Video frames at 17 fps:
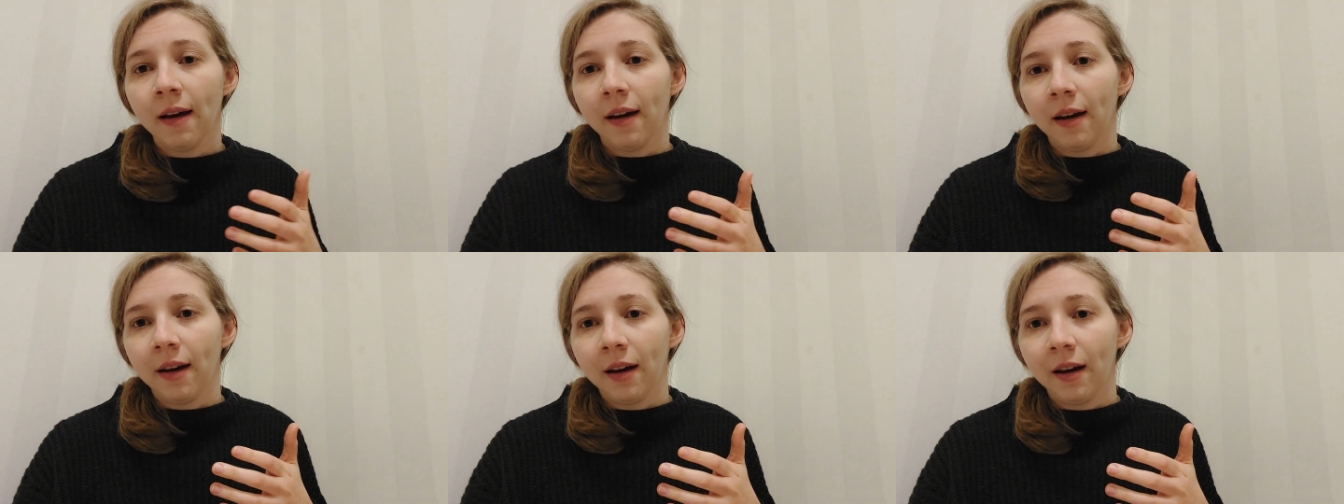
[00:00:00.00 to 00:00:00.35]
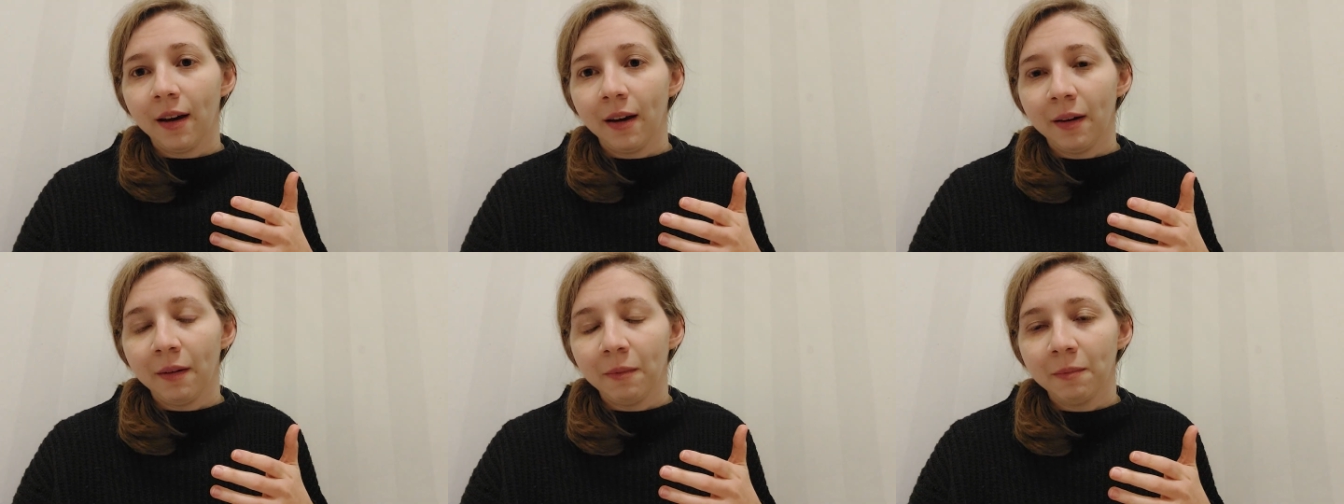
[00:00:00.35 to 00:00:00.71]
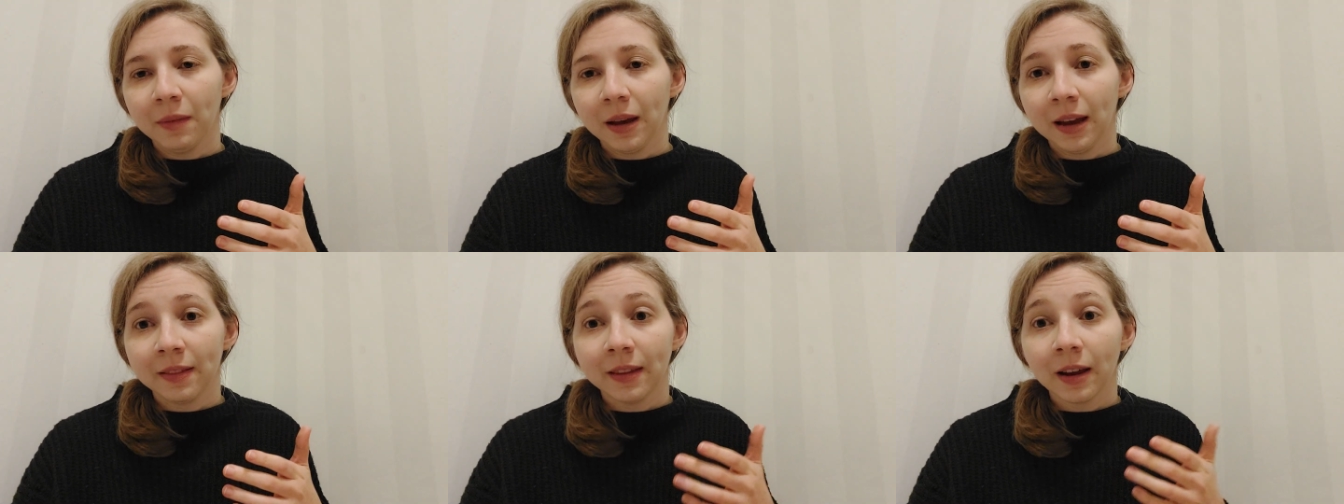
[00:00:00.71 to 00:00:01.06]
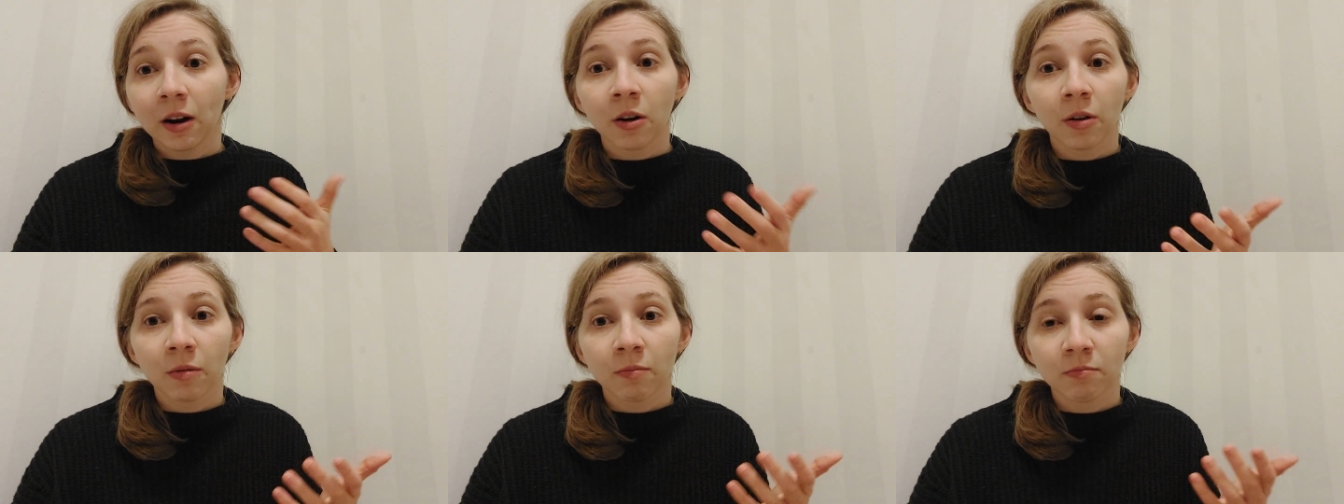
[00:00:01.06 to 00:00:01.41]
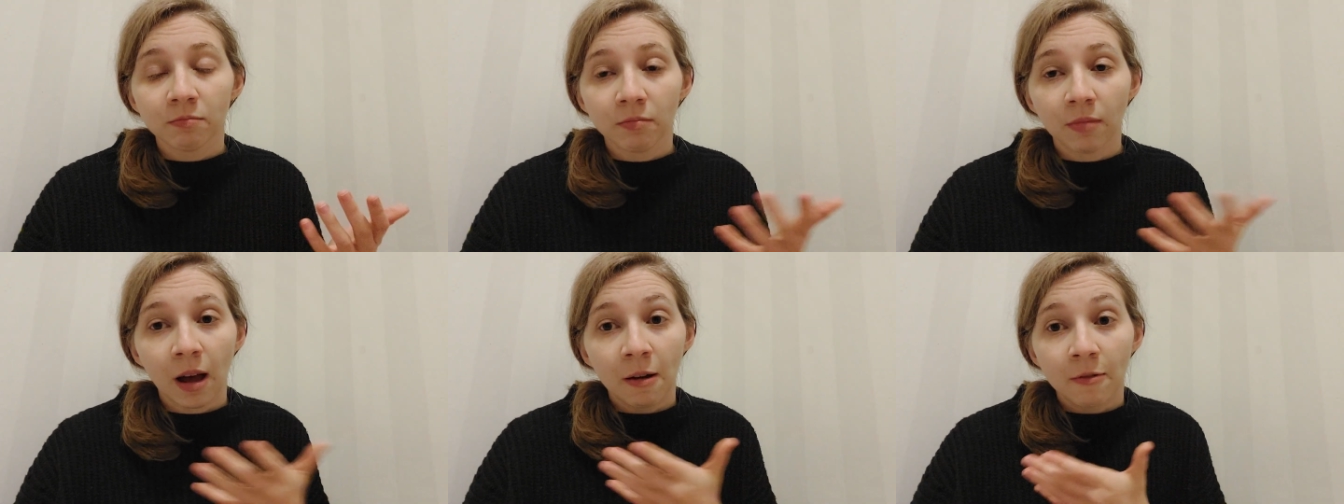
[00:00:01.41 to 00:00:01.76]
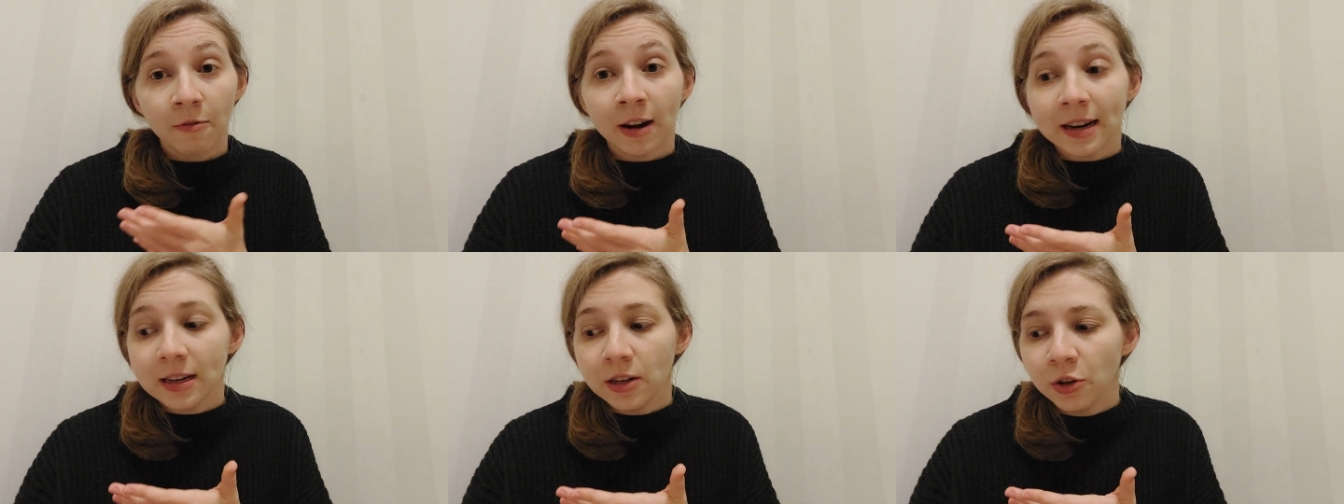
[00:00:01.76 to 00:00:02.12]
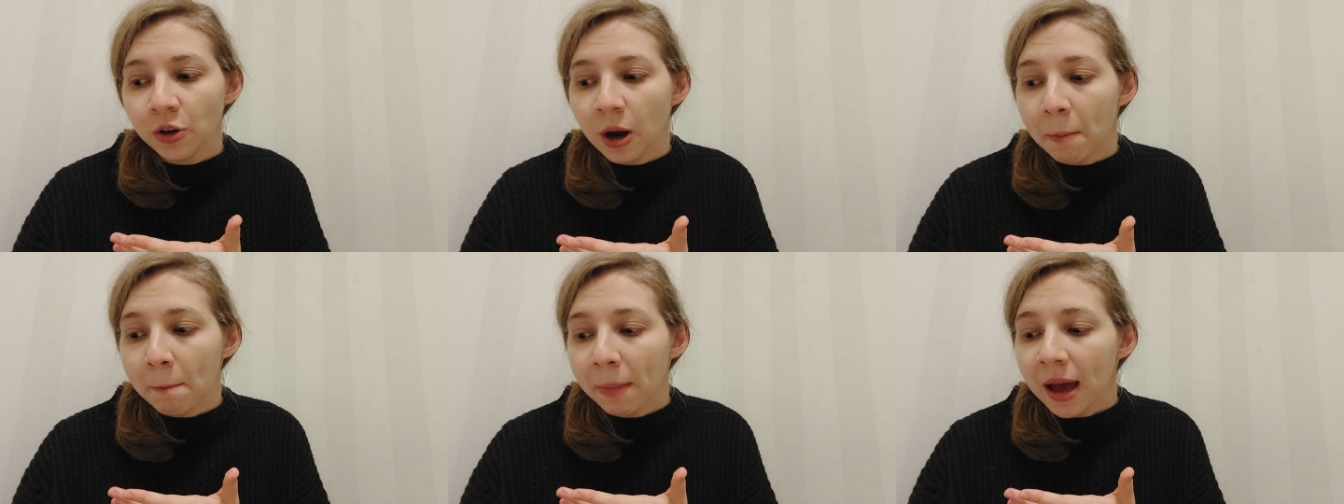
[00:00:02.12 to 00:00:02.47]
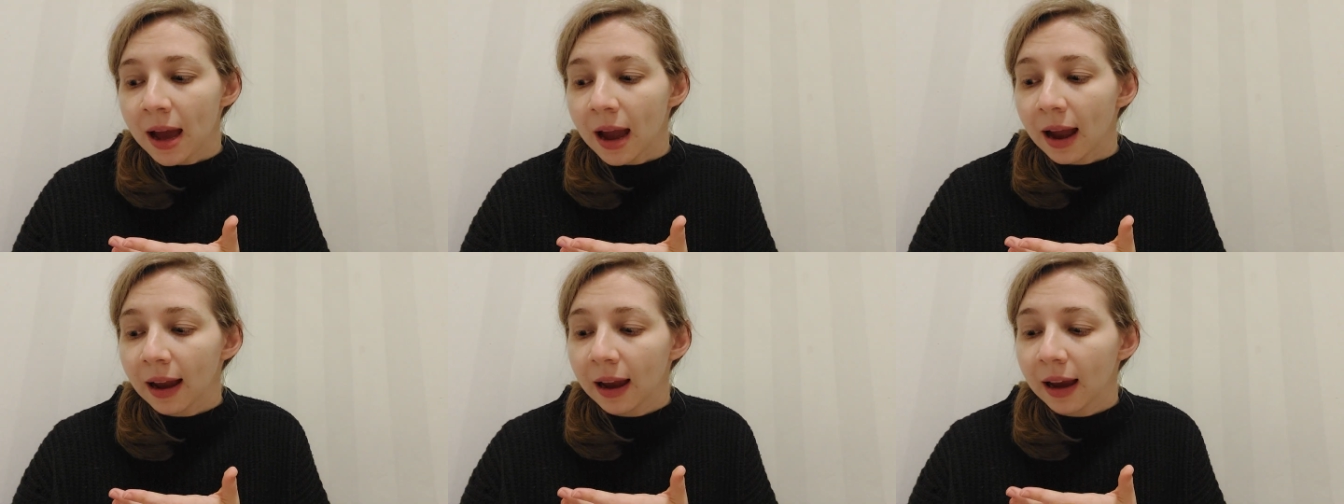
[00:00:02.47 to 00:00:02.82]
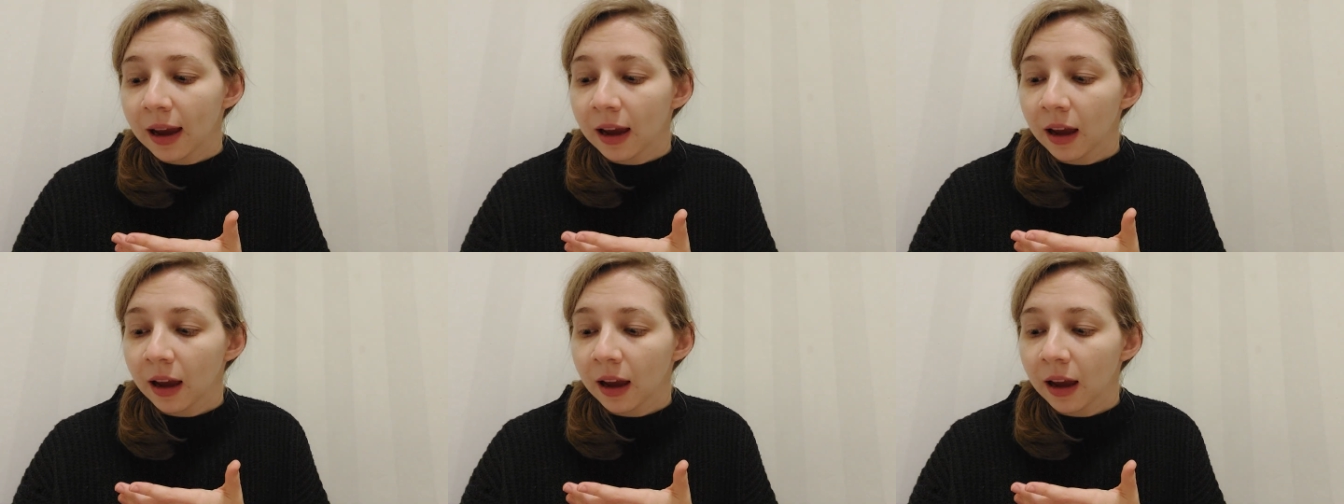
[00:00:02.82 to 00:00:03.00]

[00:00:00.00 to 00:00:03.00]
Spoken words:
and they're ready to come back.